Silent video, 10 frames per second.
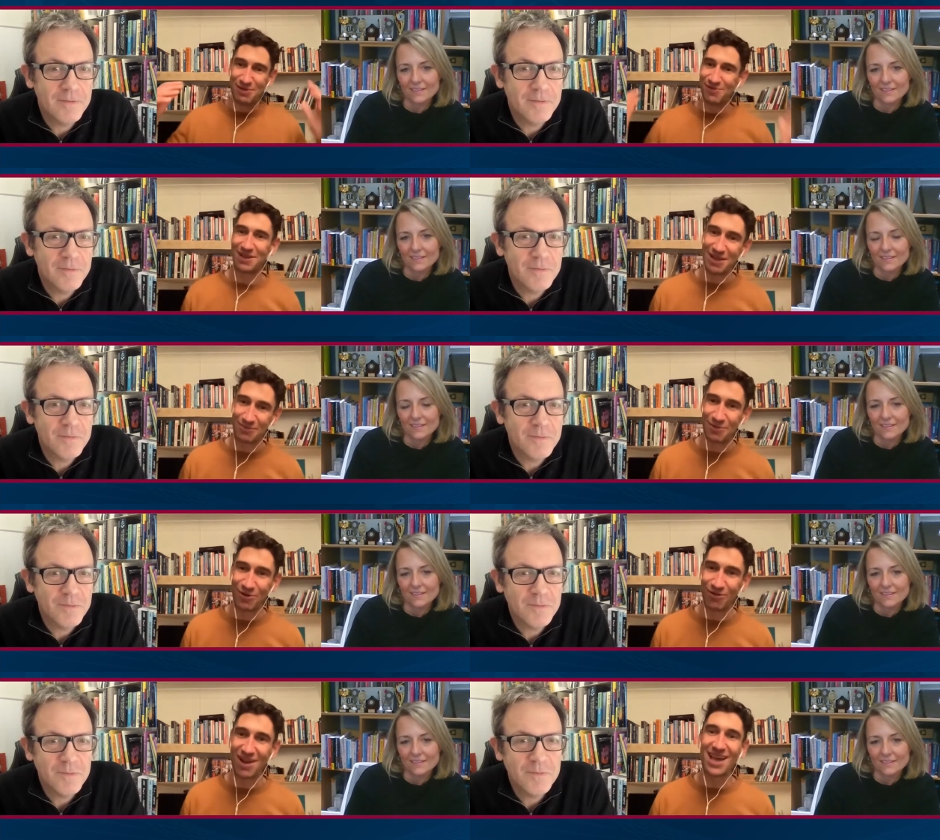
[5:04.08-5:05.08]
Speaker 1: me feel a little bit
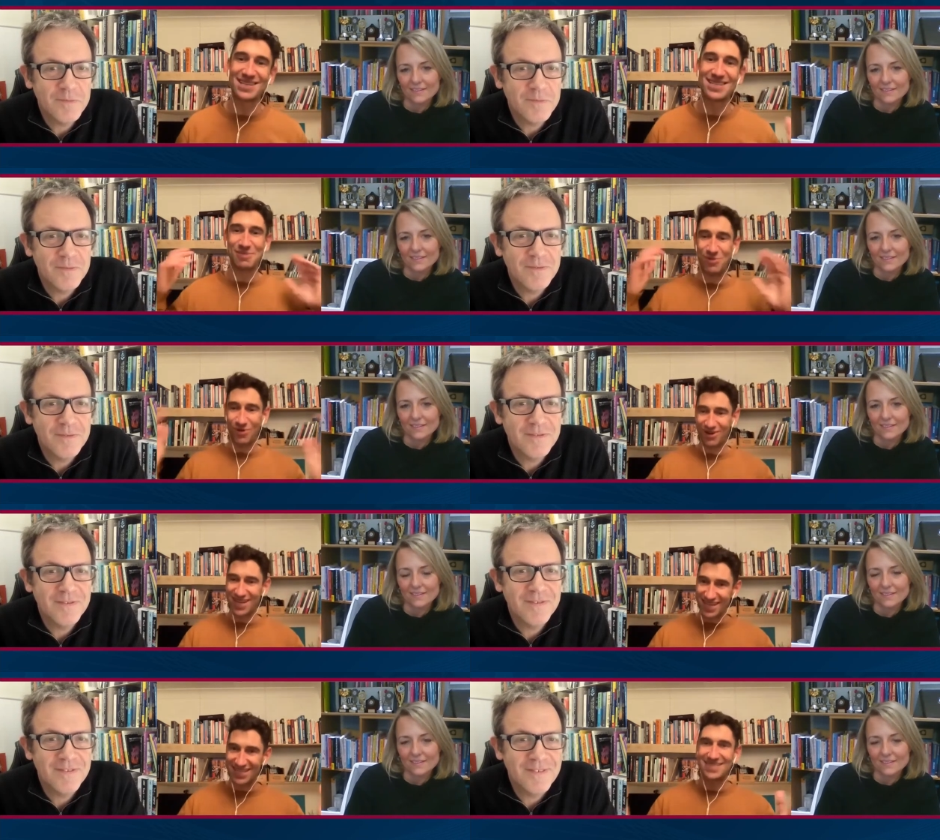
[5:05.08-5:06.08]
more relaxed, a bit more
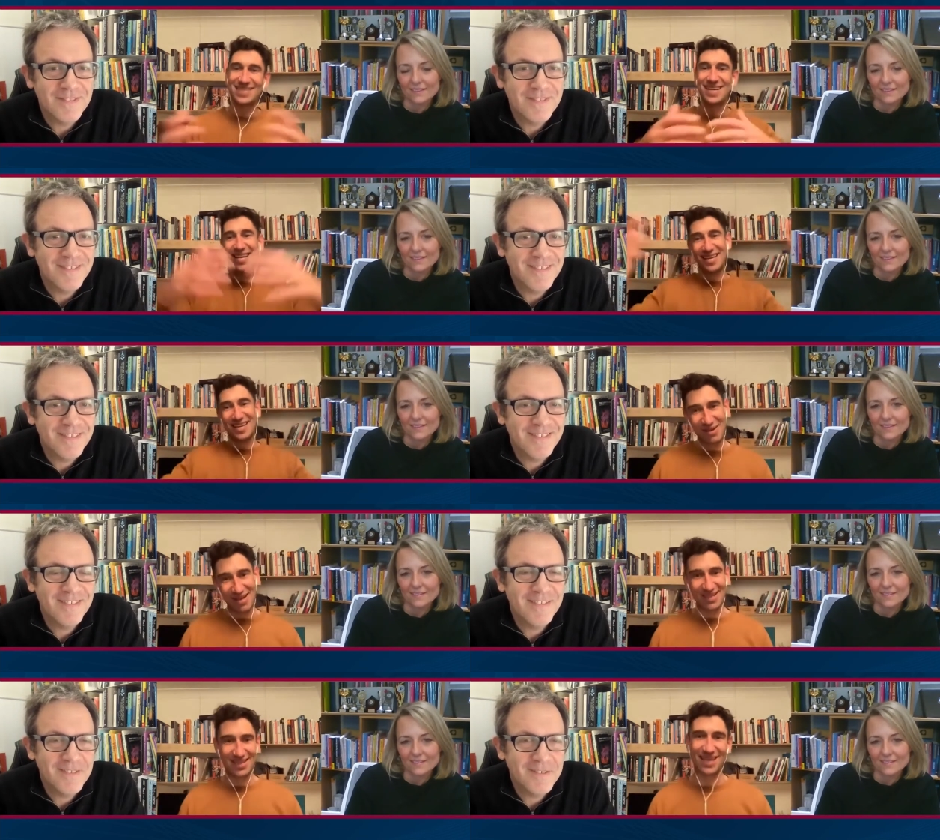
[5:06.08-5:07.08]
at ease, you
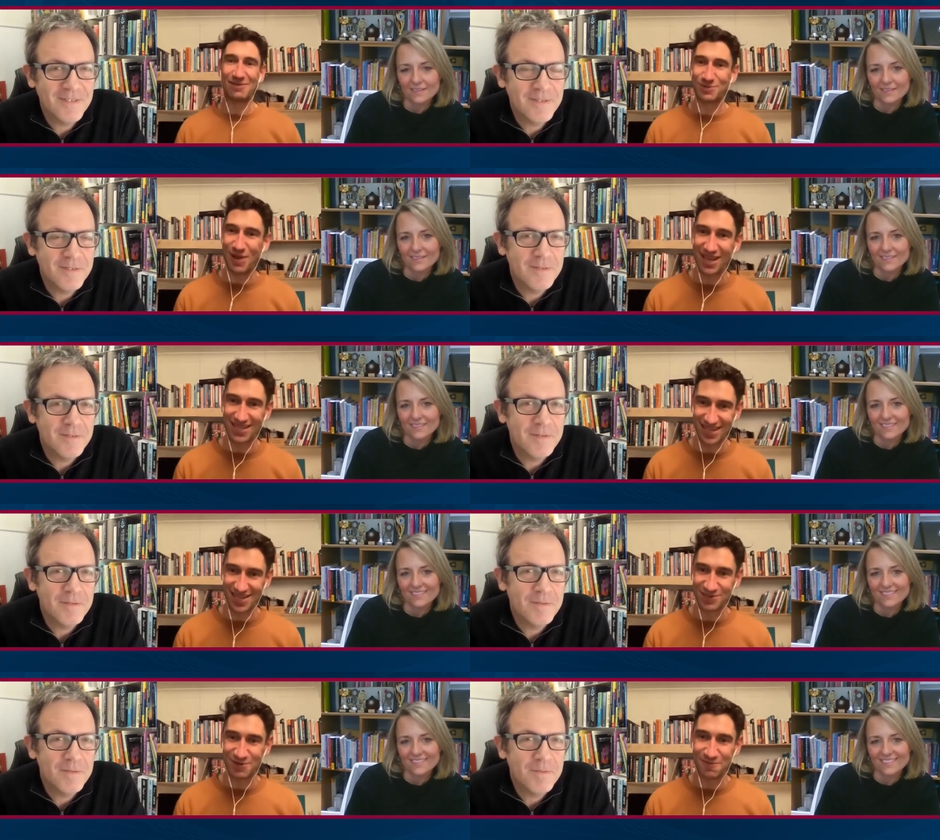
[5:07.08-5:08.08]
know, like I was back in the
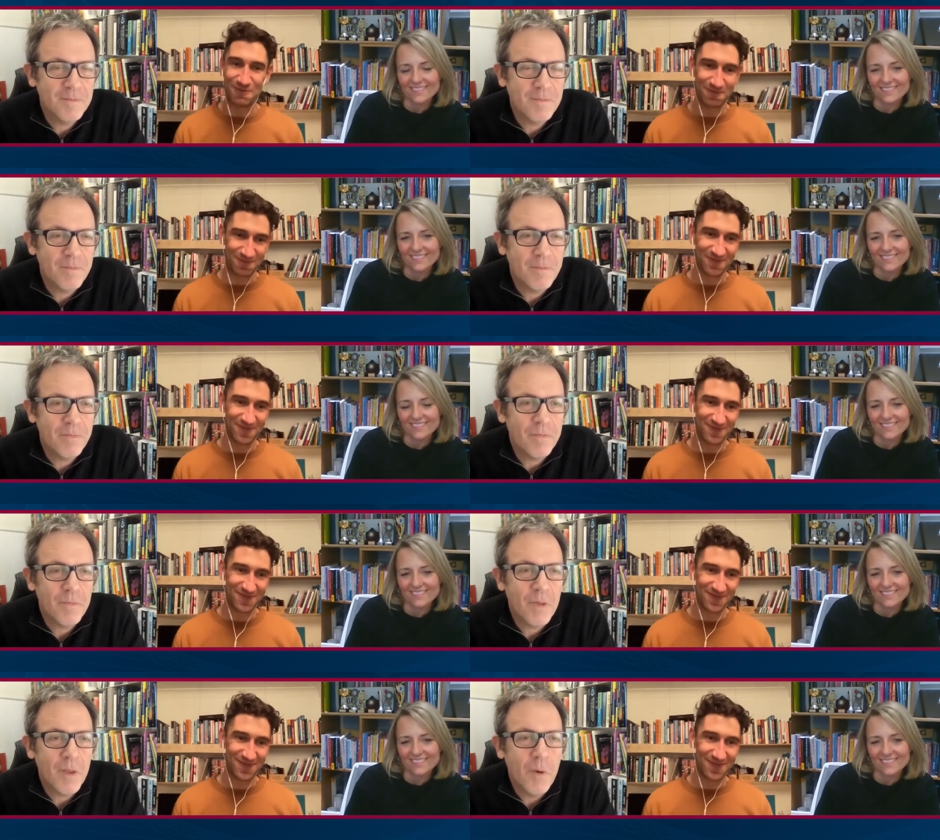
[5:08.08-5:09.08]
classroom.
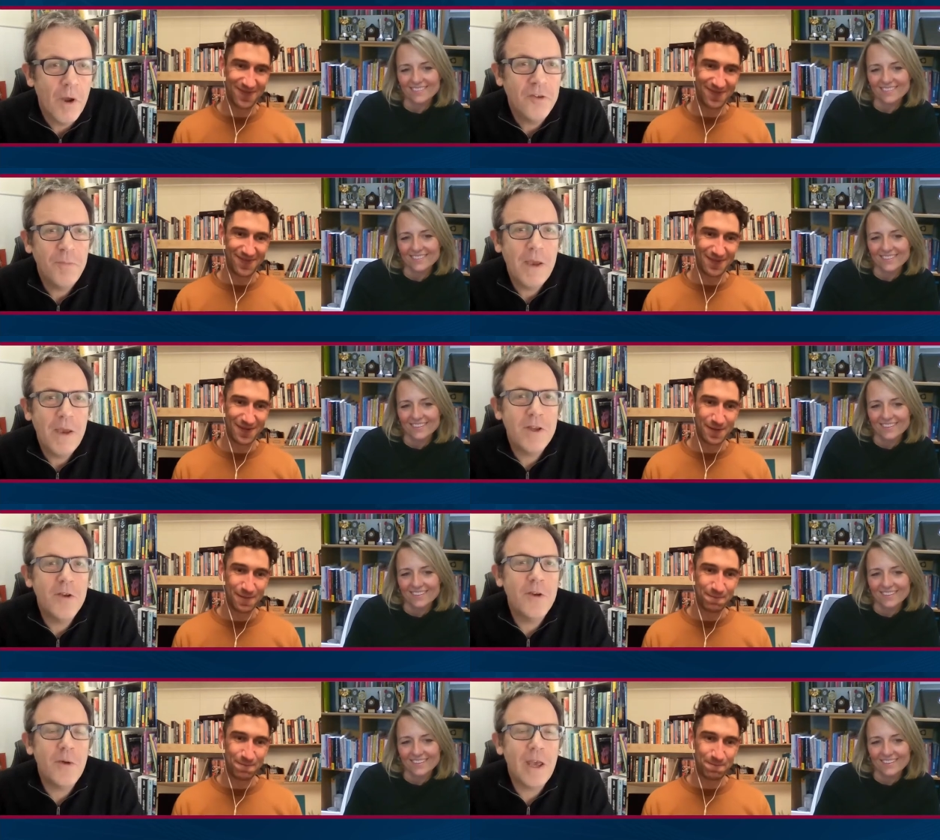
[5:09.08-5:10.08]
I suspect when
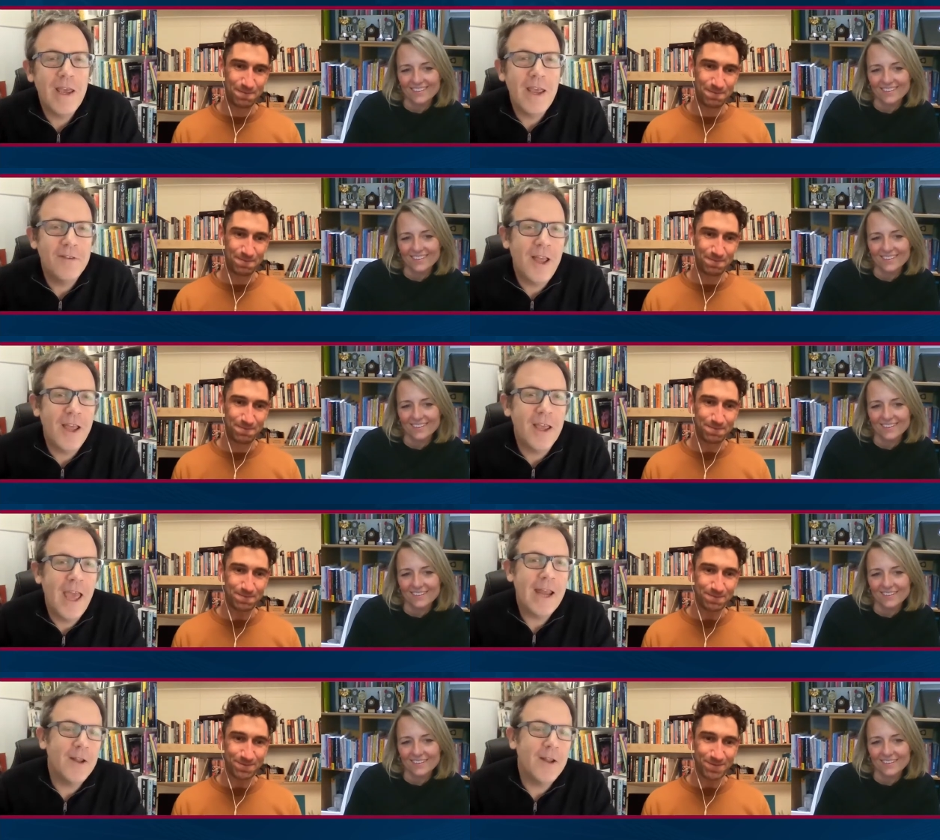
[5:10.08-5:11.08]
you do it, it's like,
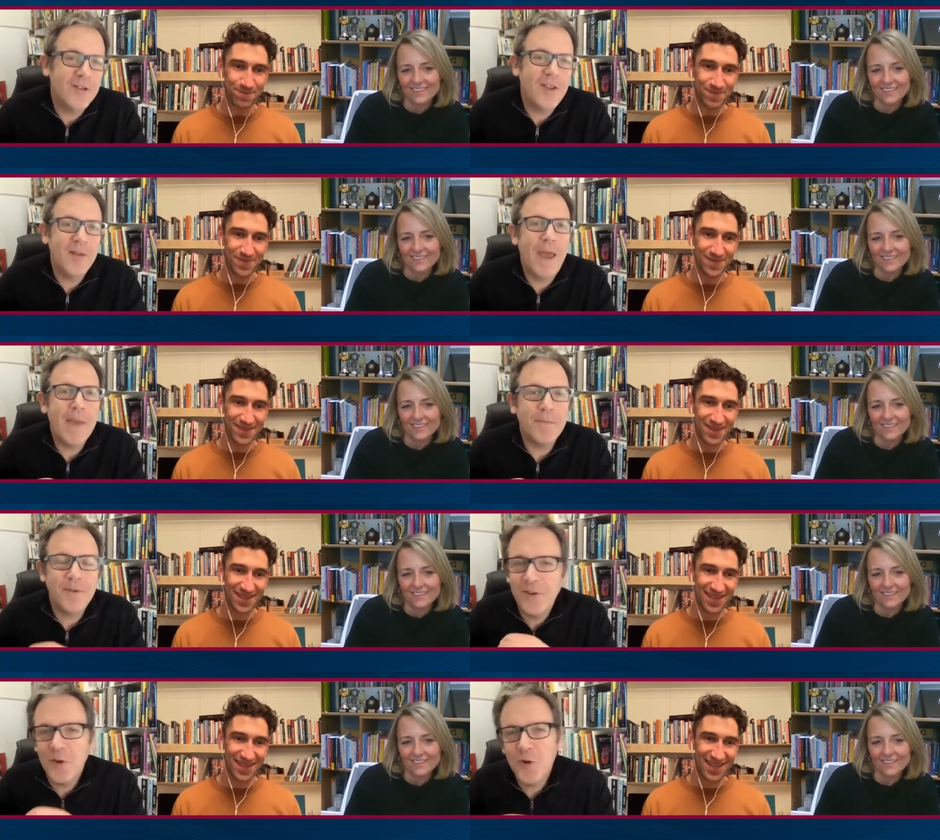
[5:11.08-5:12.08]
hey, look, there's that Peps,
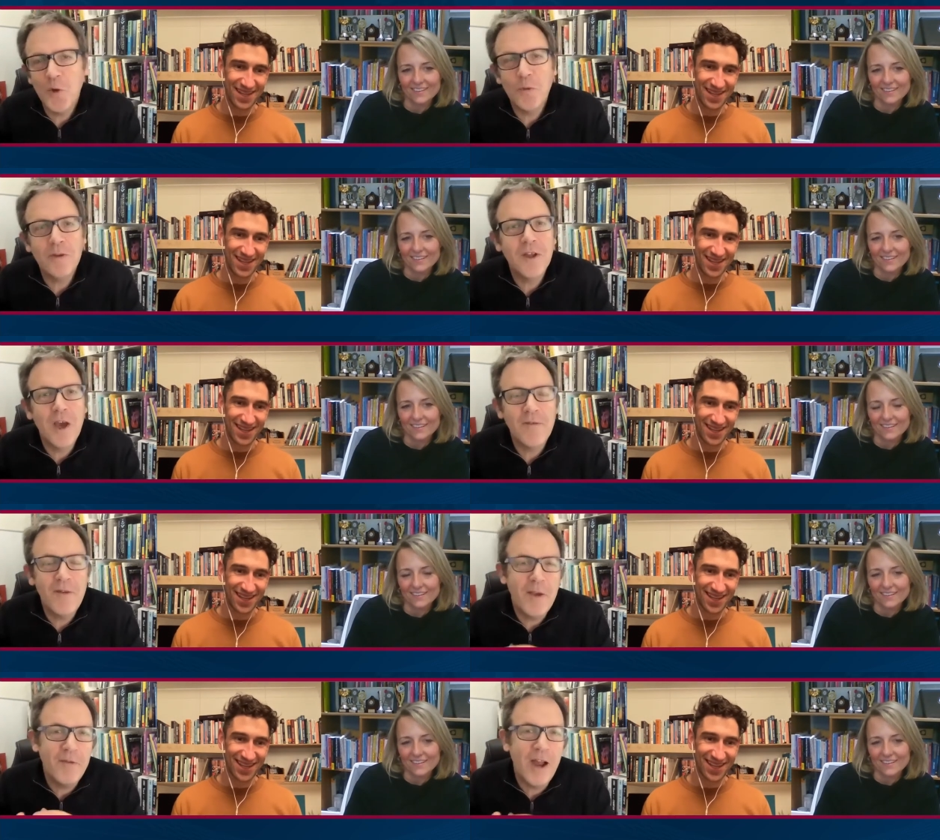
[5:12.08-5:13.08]
he's so cool with this.
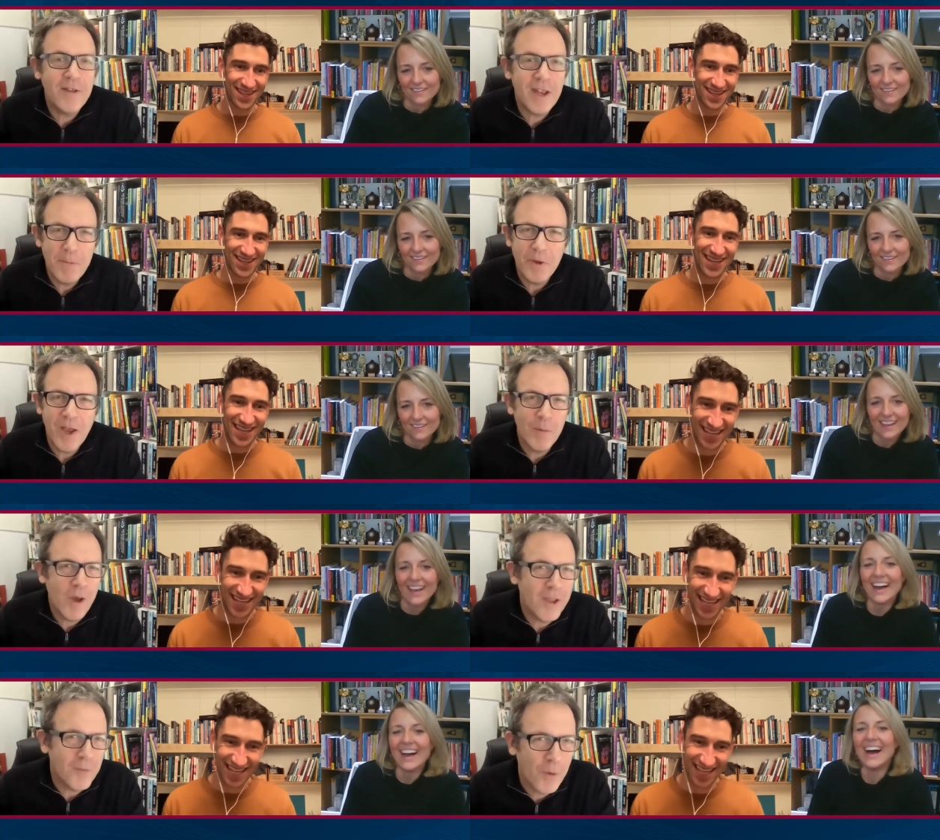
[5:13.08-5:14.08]
If, if I did it, people are going,
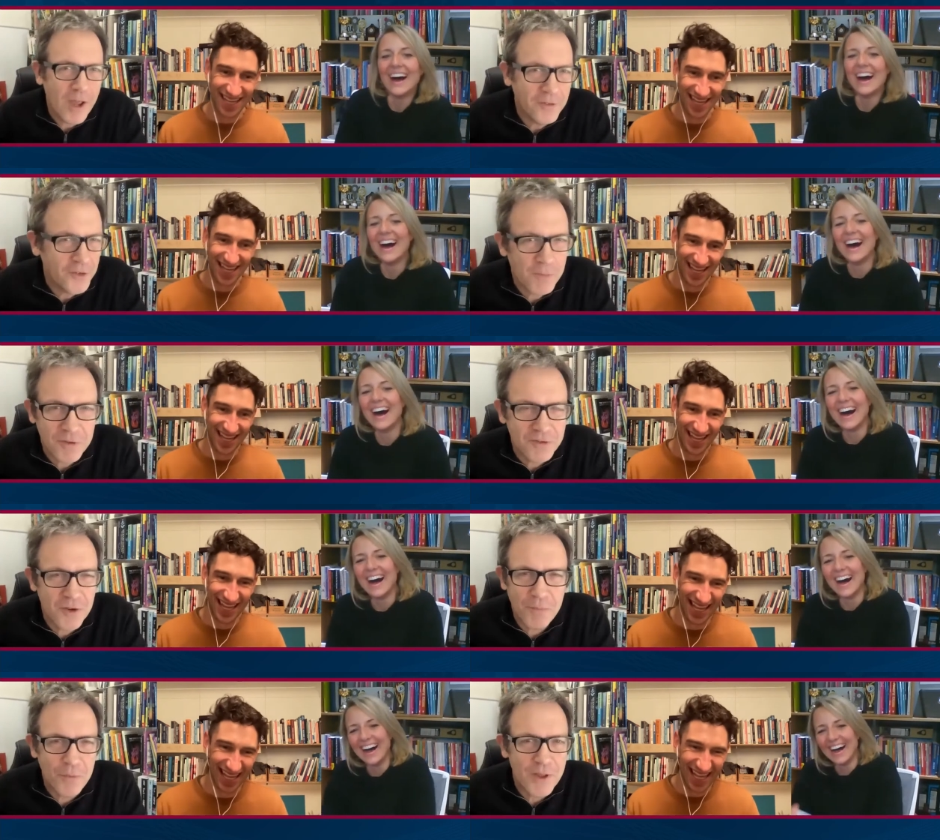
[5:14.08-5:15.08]
why, why has Tom just
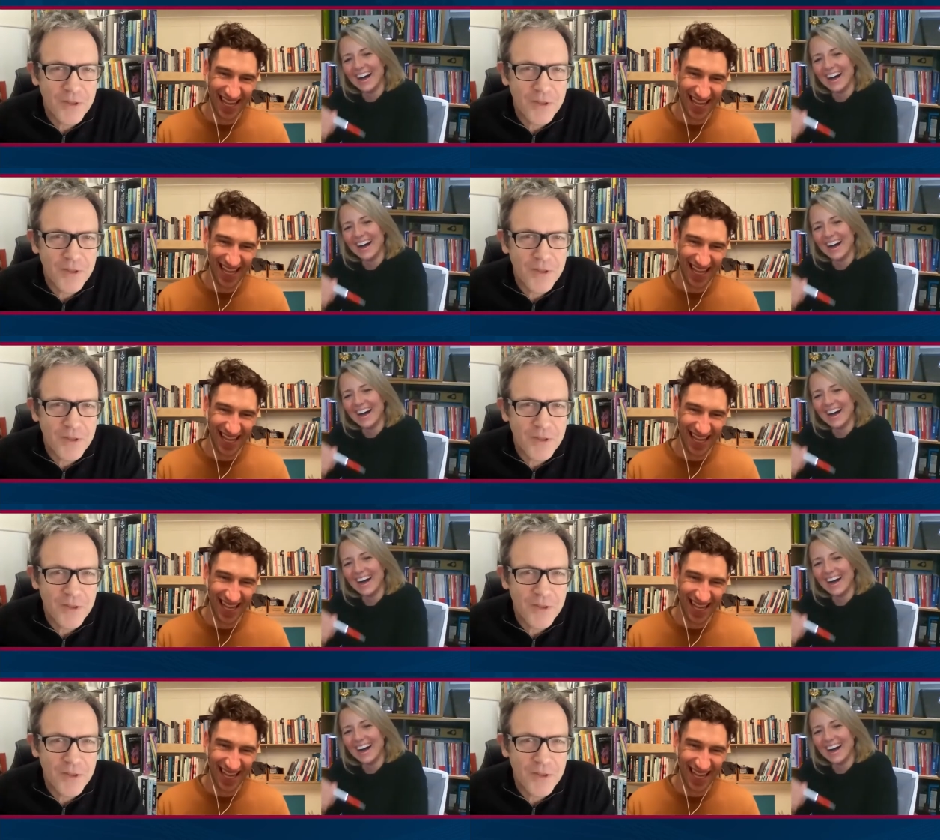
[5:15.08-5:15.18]
not put his